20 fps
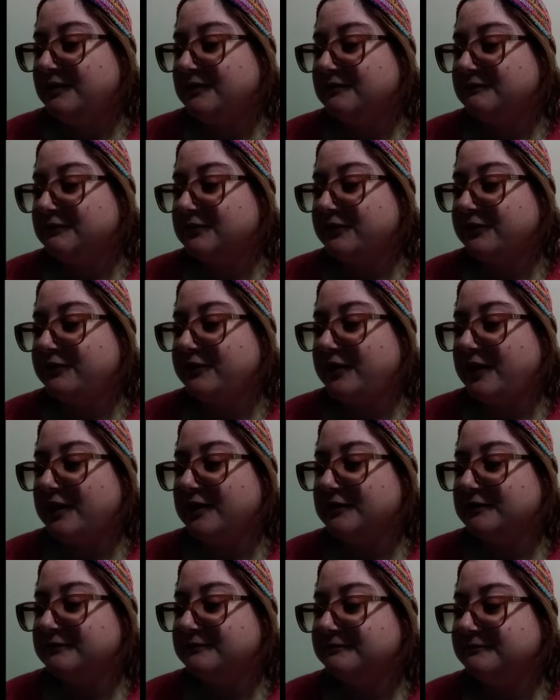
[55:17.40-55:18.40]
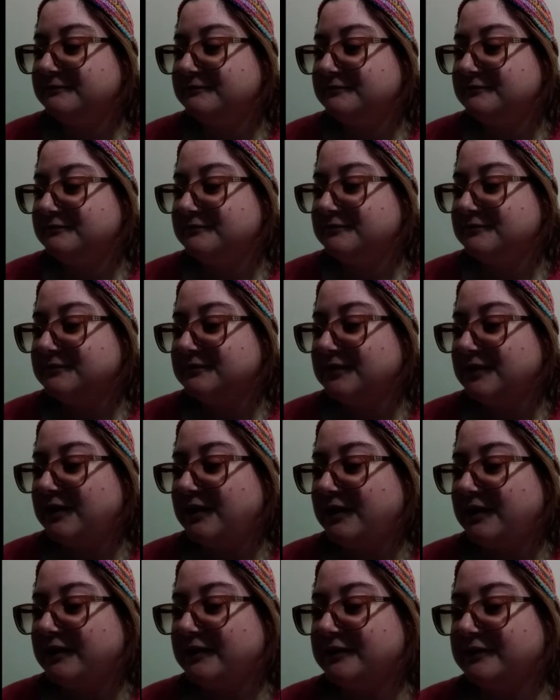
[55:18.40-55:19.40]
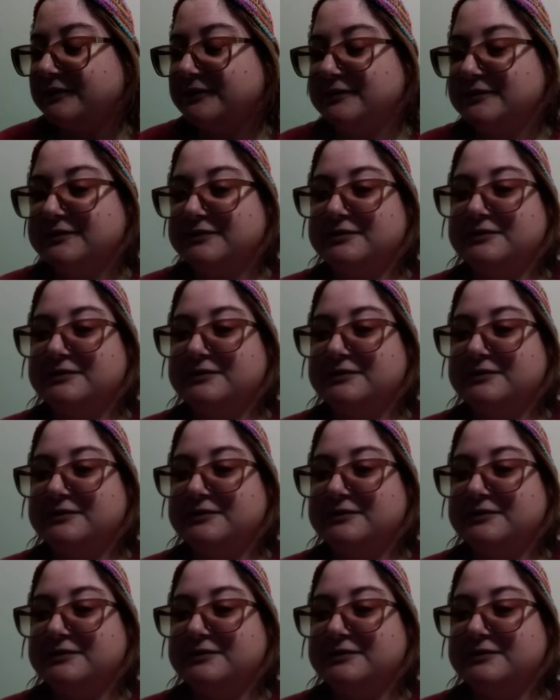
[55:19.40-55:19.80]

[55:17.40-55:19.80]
with that, I